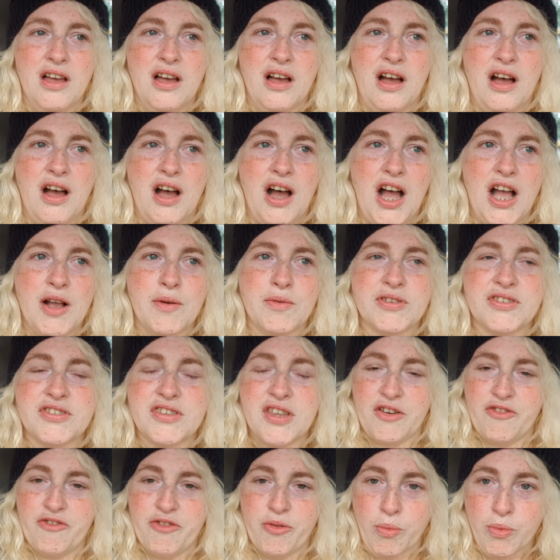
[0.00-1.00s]
I was
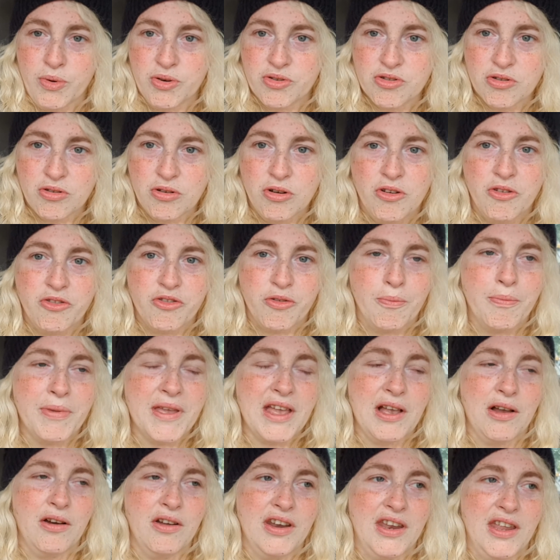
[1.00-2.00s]
suffering withdrawal from
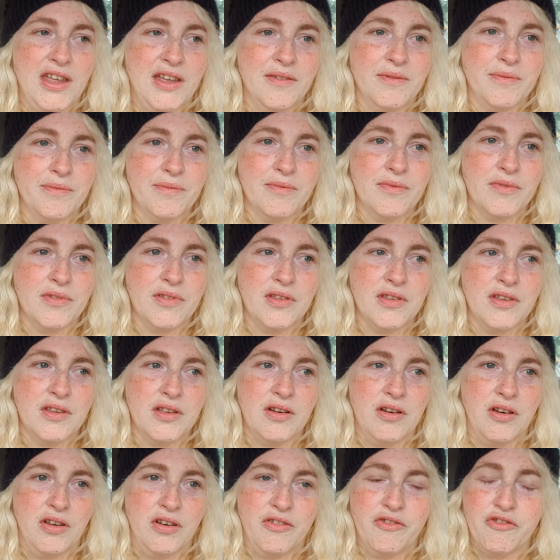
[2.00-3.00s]
being on it,
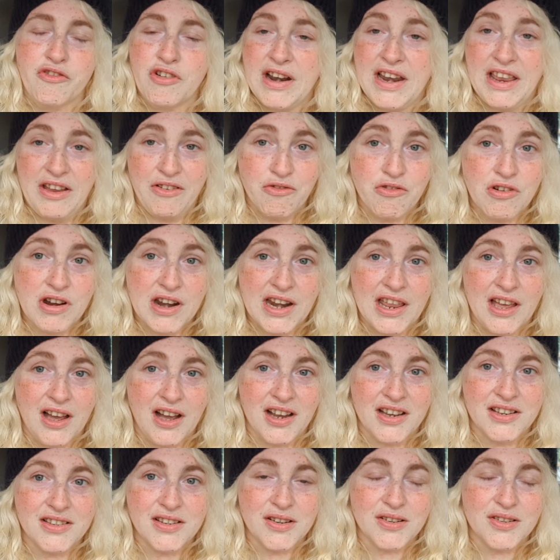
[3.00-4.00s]
on a really, really
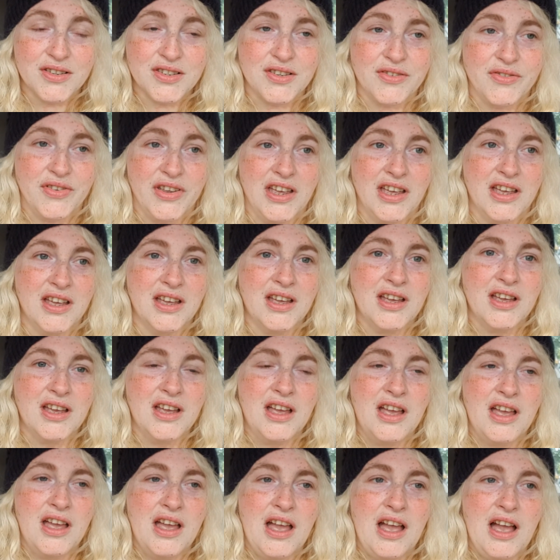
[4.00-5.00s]
high dose of it.
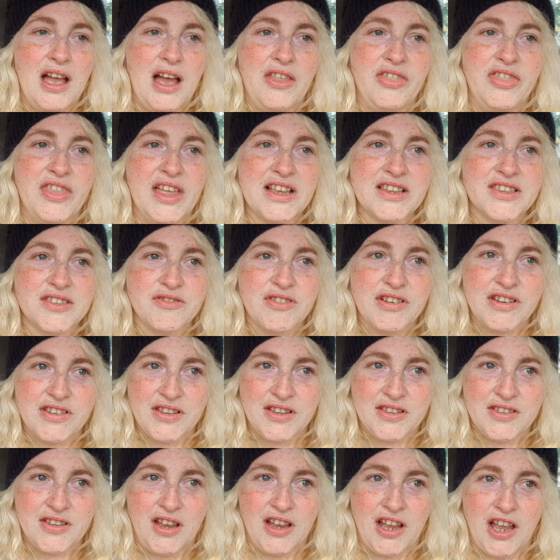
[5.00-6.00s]
And that's the reason I
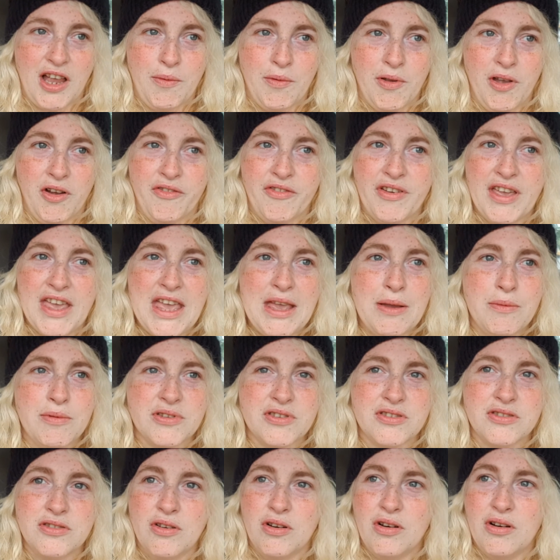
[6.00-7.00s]
started coming off. He
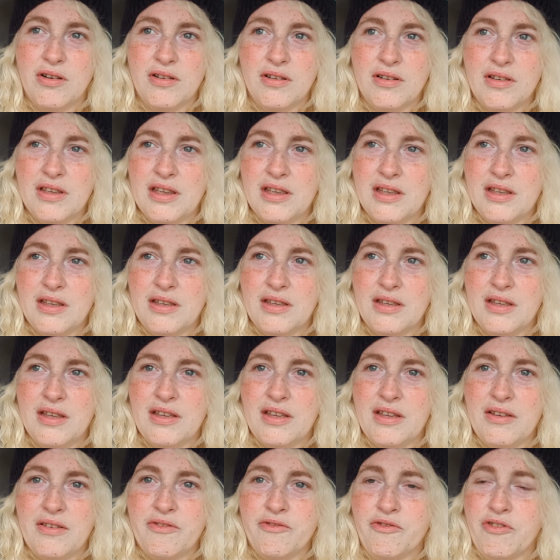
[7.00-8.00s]
was not
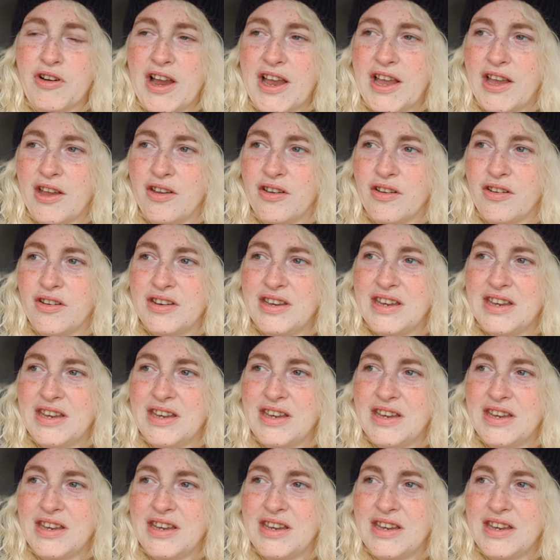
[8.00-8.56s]
very good.